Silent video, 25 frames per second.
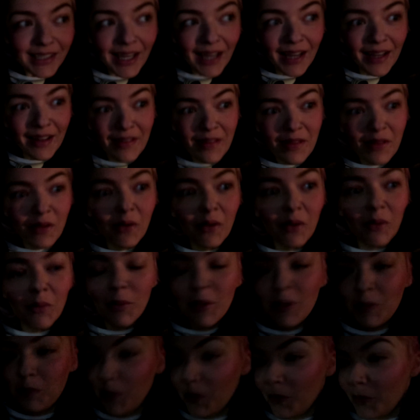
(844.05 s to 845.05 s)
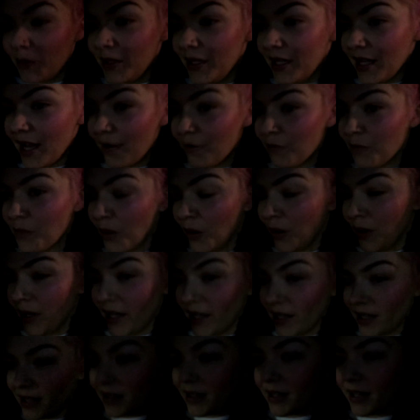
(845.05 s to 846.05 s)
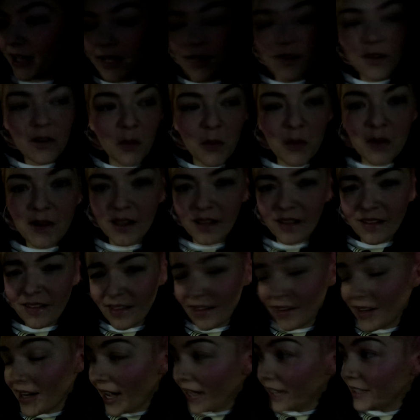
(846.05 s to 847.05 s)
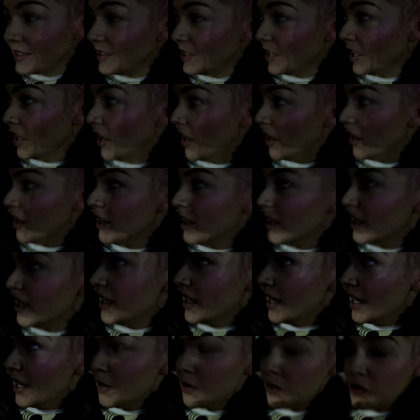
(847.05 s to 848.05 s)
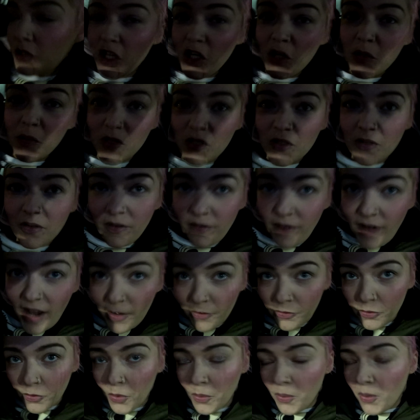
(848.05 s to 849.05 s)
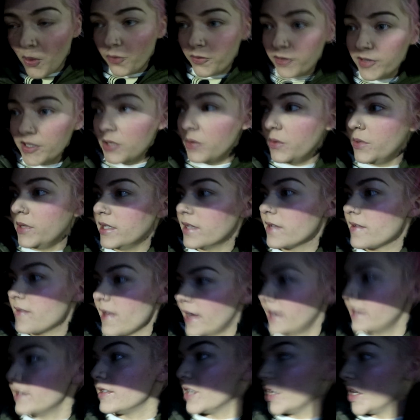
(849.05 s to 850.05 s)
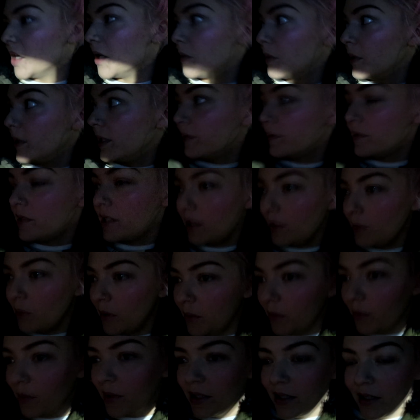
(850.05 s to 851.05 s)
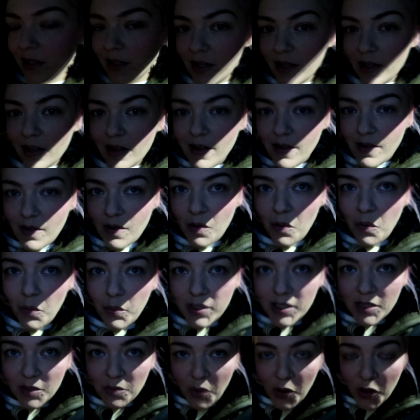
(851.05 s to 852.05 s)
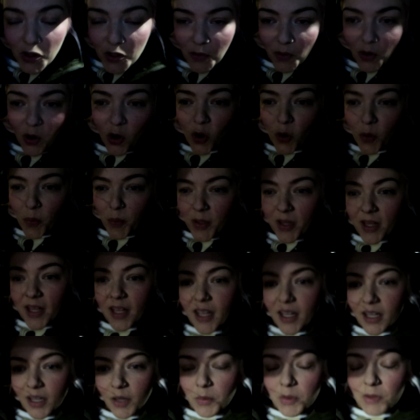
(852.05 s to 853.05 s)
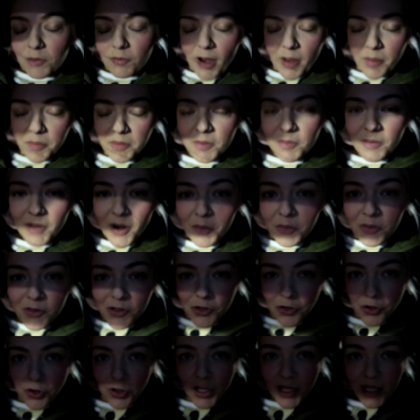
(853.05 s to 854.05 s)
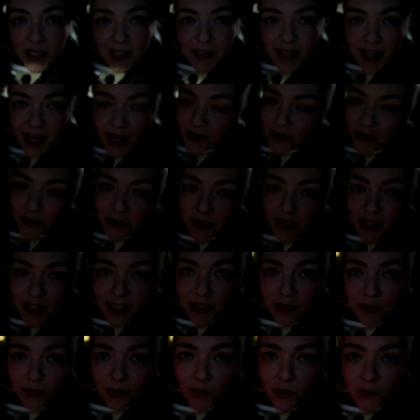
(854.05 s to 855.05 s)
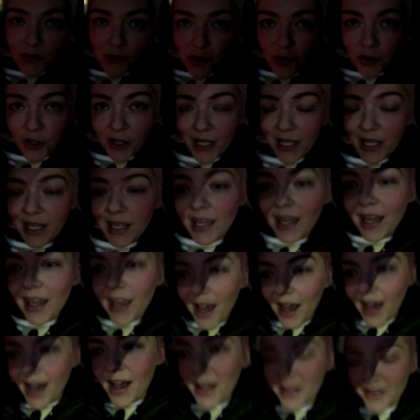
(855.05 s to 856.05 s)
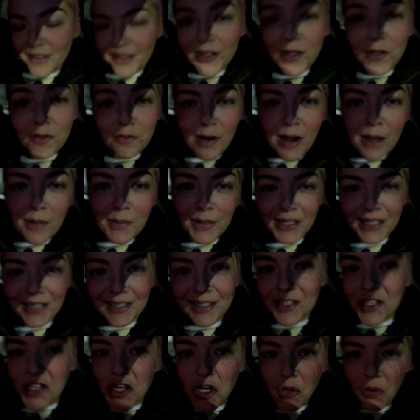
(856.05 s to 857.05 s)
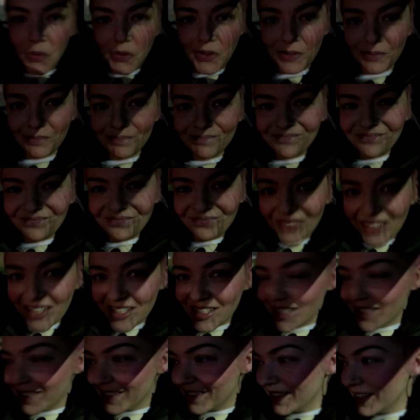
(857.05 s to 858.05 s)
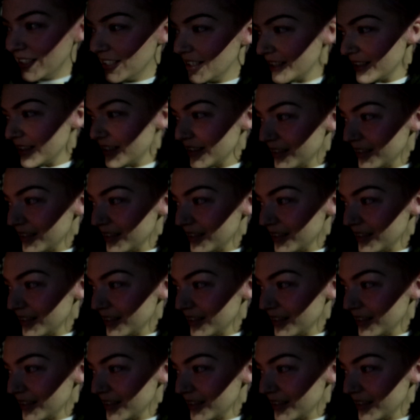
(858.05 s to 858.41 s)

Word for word: Yeah, so we haven't put lights up since. The next year, it was too much of a faff. We were both at uni the second year we lived here, weren't we? So we didn't put them up, and we wrapped them around the tree as extra lights around the tree, and the rabbit chewed them, didn't he?